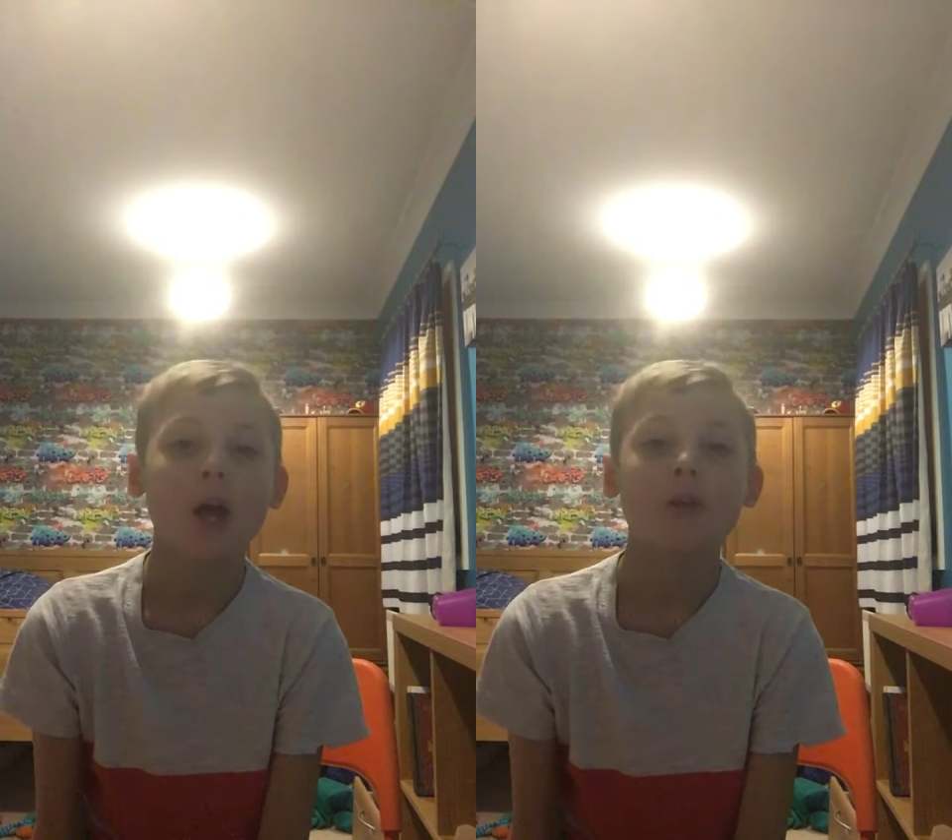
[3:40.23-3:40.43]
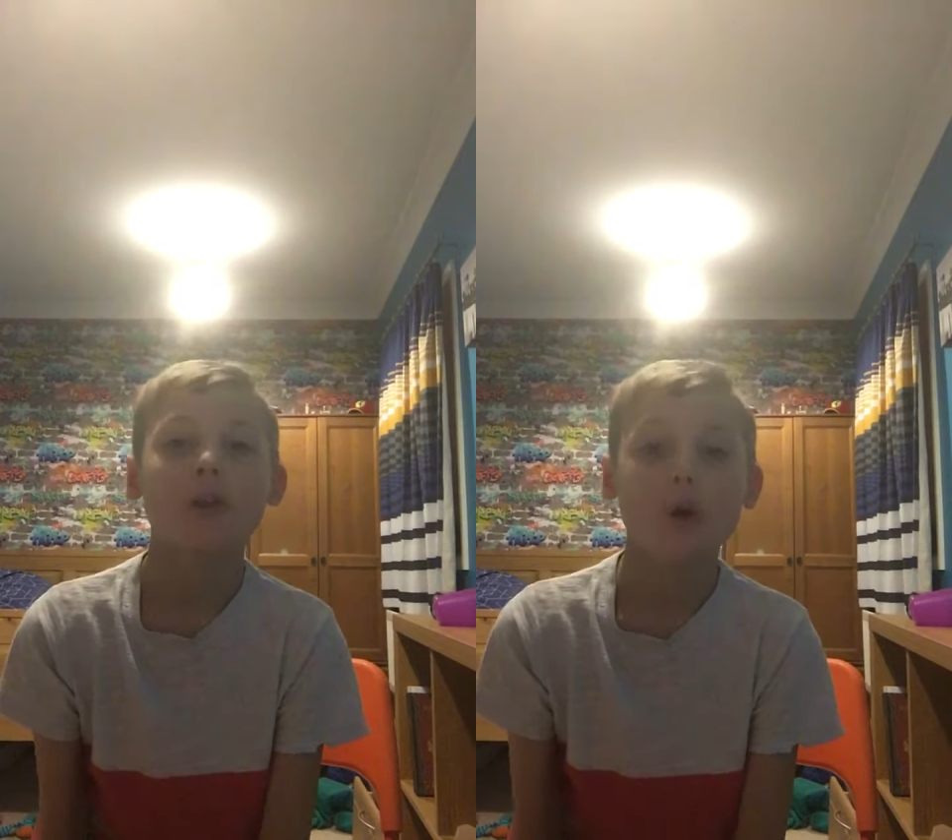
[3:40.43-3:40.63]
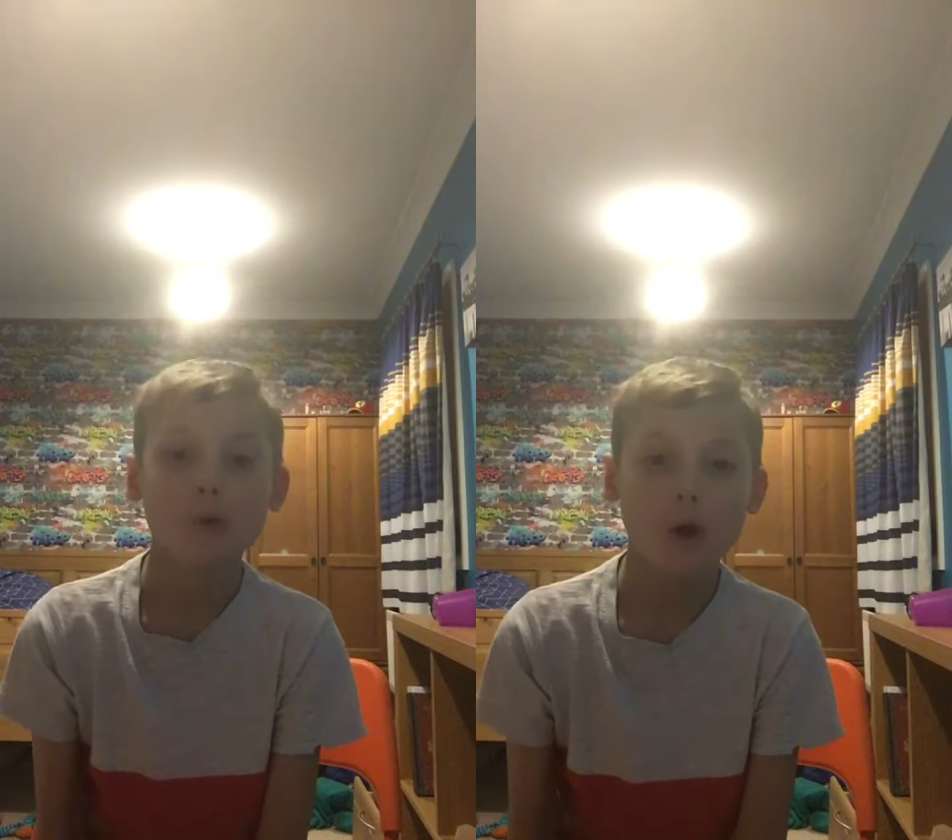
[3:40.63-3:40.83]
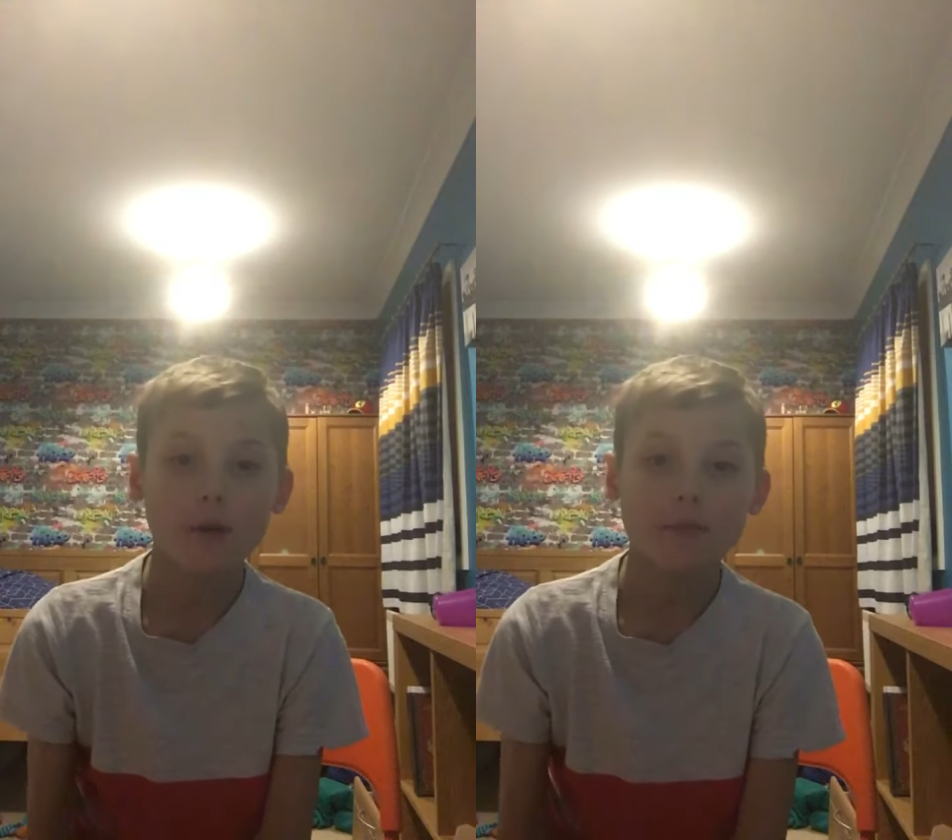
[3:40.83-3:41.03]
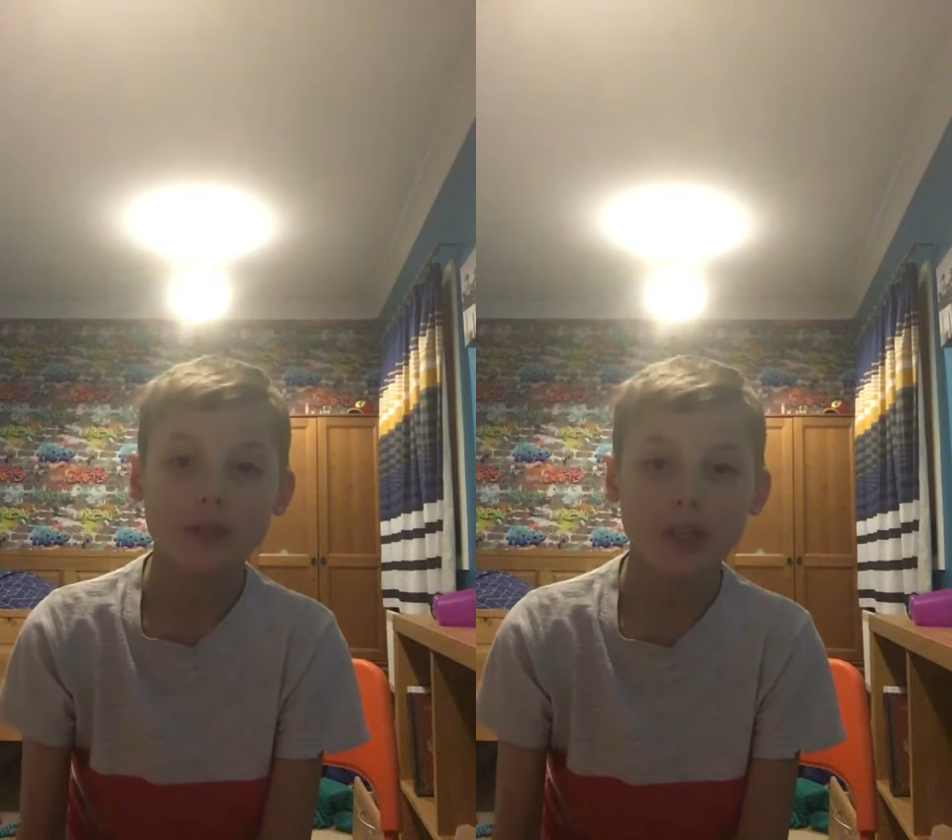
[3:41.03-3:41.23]
I know what
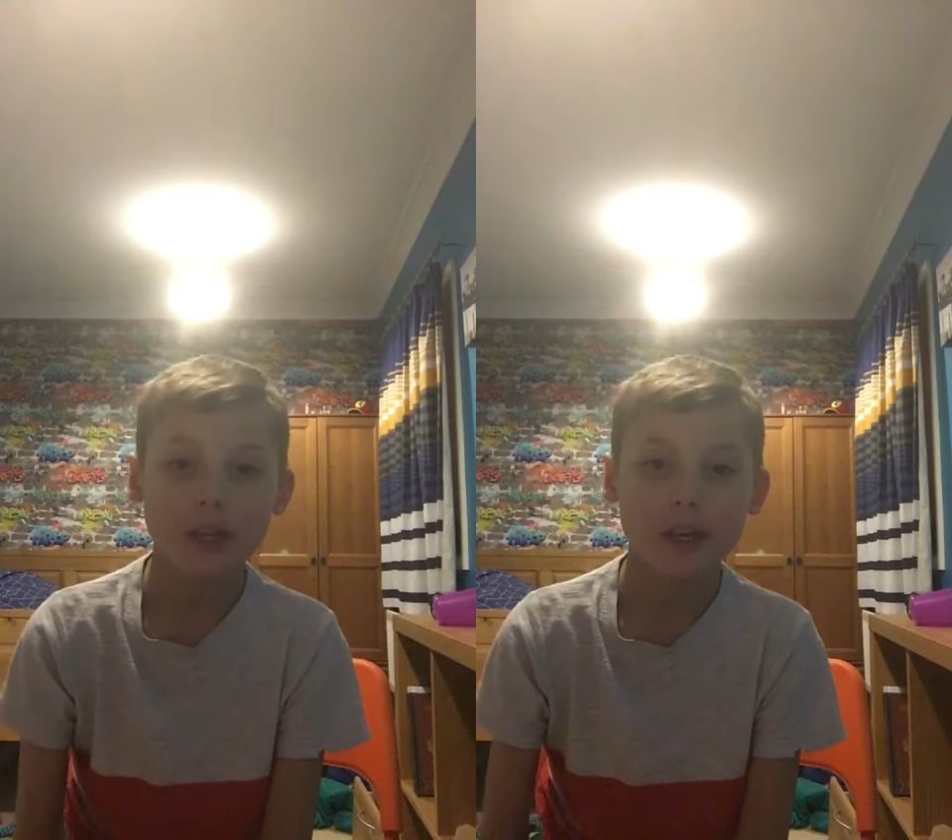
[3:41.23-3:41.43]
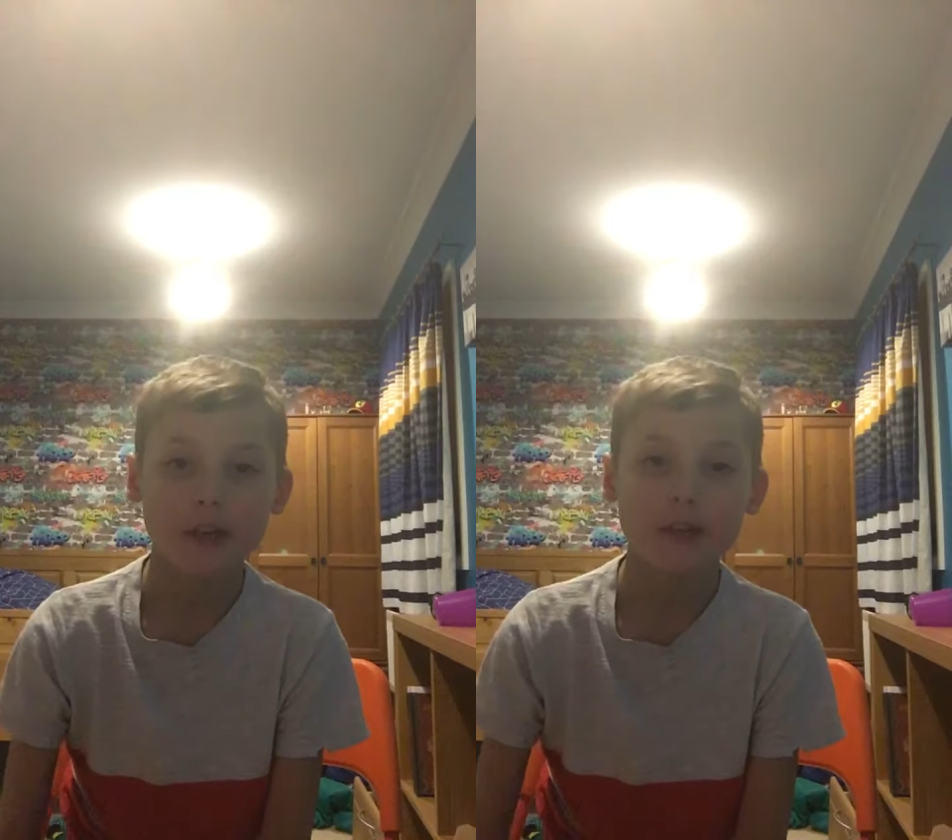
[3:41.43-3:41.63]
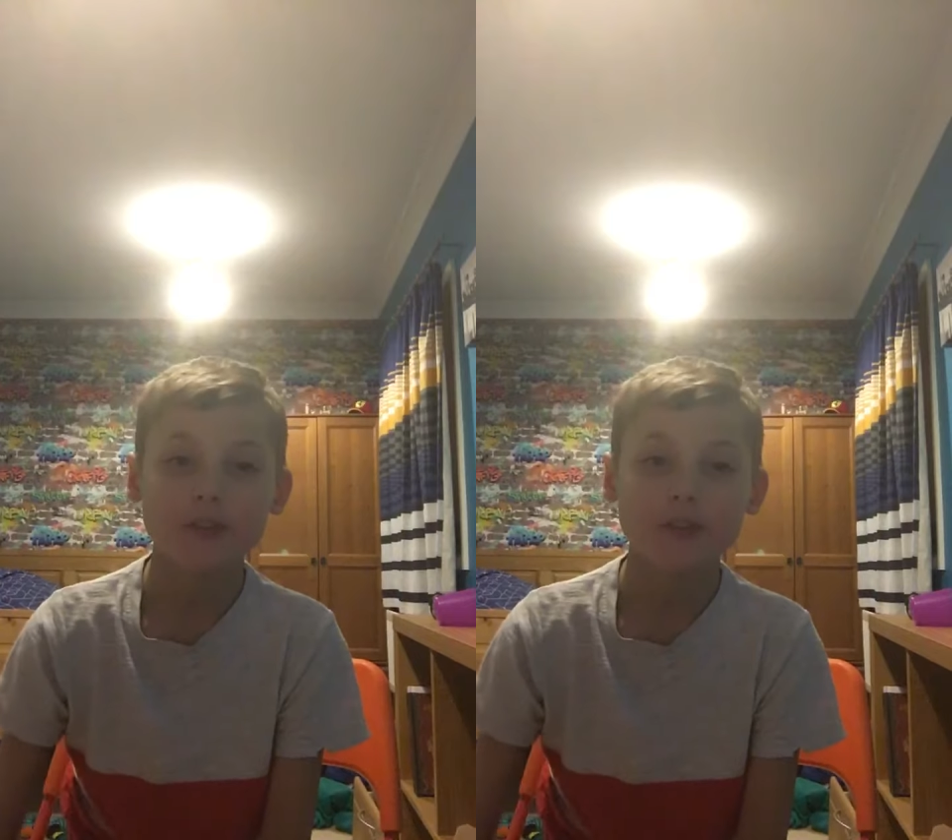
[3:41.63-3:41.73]
I'm seeing.